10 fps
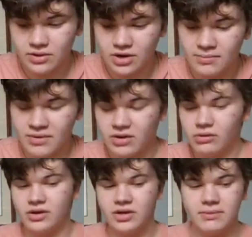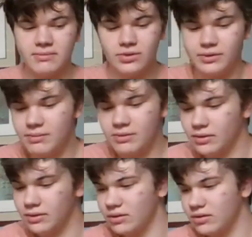Right now, I'm not really in the mood to
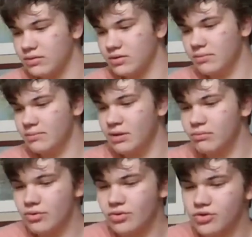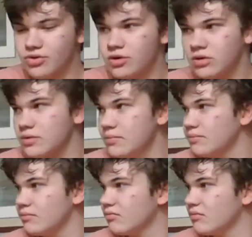be being bullshittery.